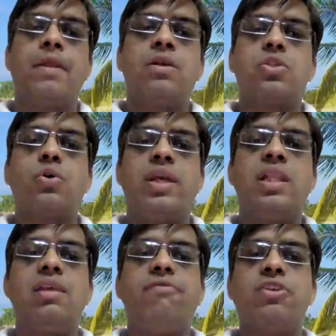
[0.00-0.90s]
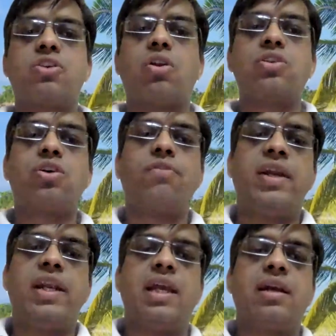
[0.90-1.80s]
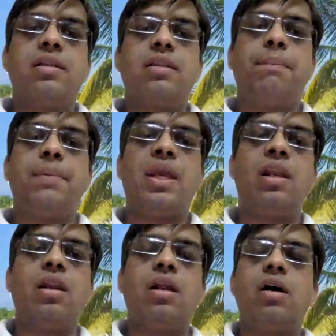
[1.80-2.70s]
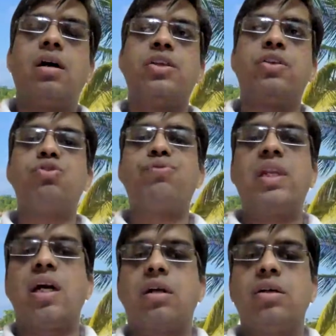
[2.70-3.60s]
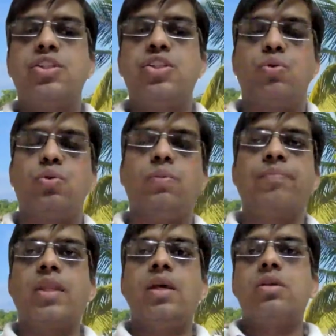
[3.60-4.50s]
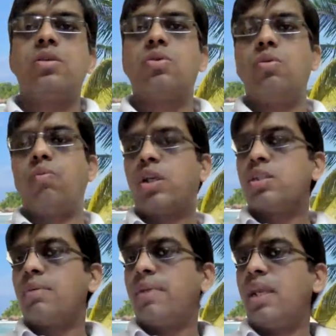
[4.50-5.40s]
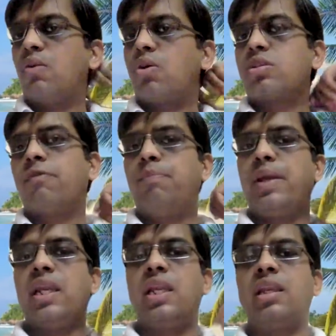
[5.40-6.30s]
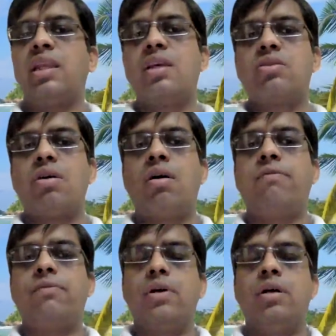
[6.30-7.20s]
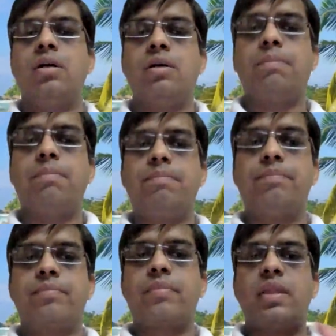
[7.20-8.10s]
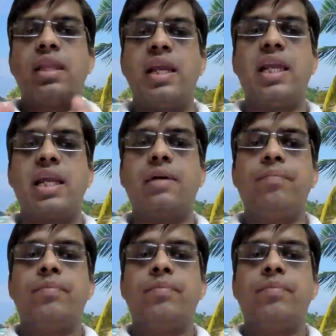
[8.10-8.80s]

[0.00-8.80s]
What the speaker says: So in the physiology of headache, the pain usually occurs due to. So what is the main cause of pain in case of headache?